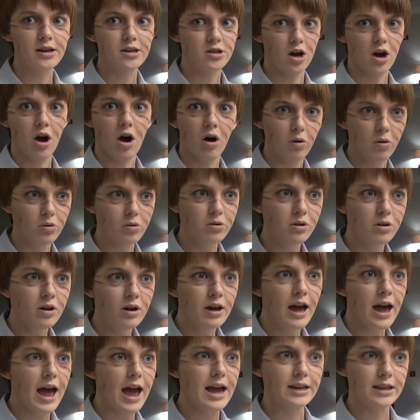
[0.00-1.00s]
to own
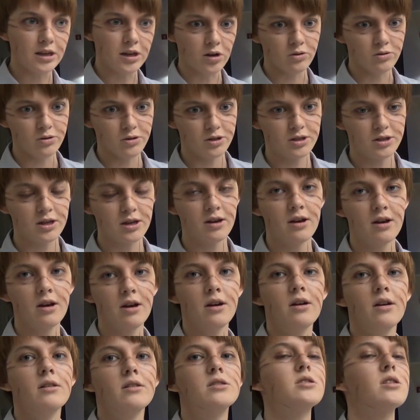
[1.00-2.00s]
and use.
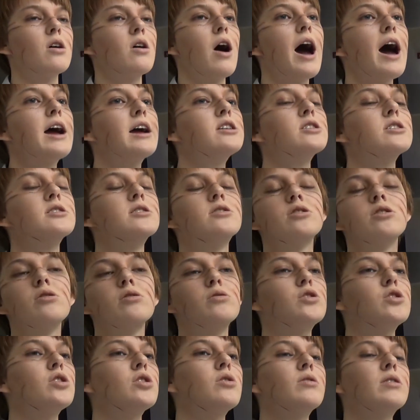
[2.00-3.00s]
So I just do
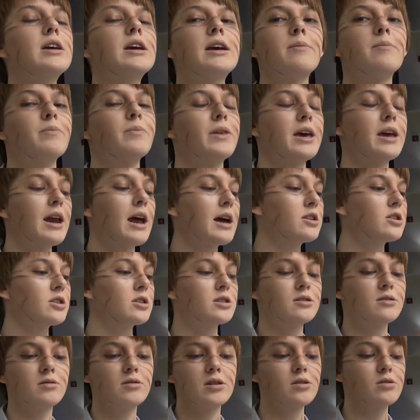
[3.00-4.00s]
2D, and I
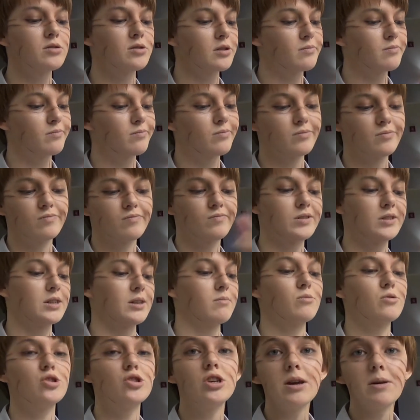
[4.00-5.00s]
just use
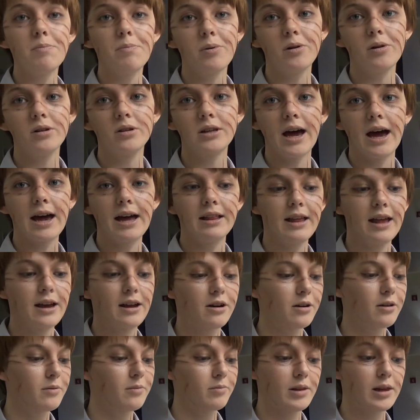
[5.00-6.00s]
some cheap old
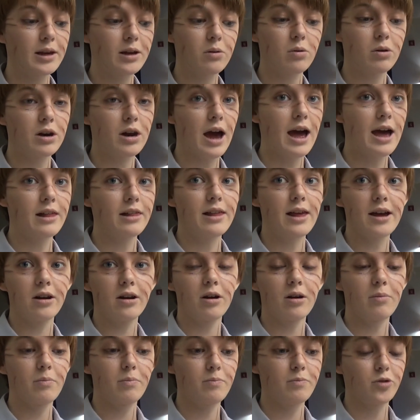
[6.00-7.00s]
eyeliner, liquid
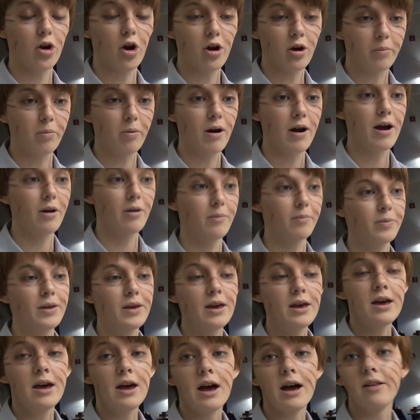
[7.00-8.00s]
eyeliner, dark brown,
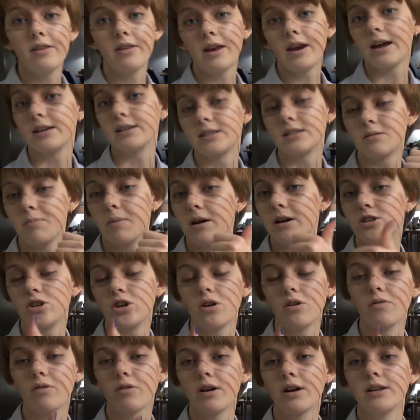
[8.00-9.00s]
and then I smudge
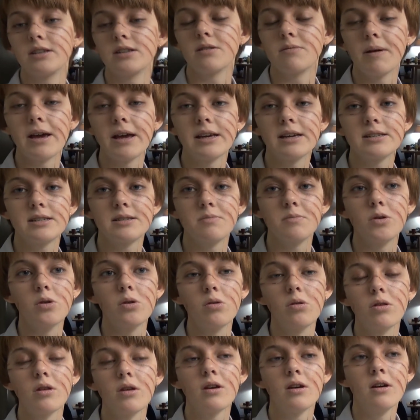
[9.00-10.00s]
over it to make it
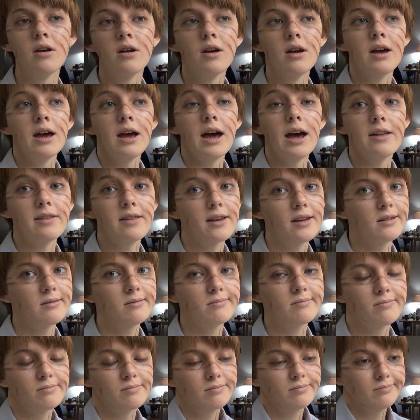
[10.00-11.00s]
smooth. And
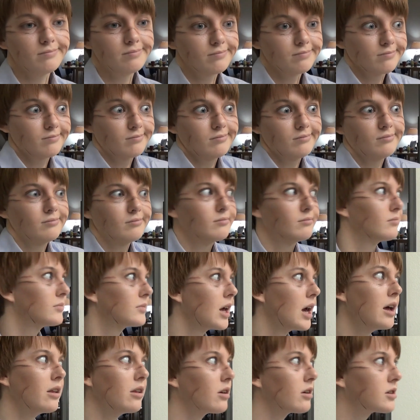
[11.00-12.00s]
then it
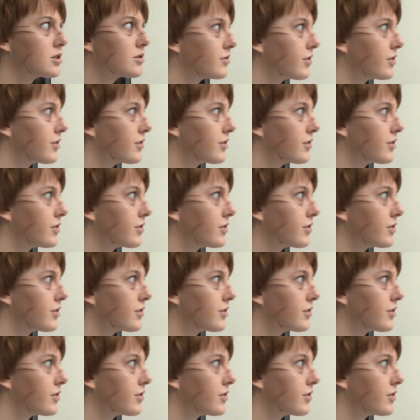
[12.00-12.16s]
looks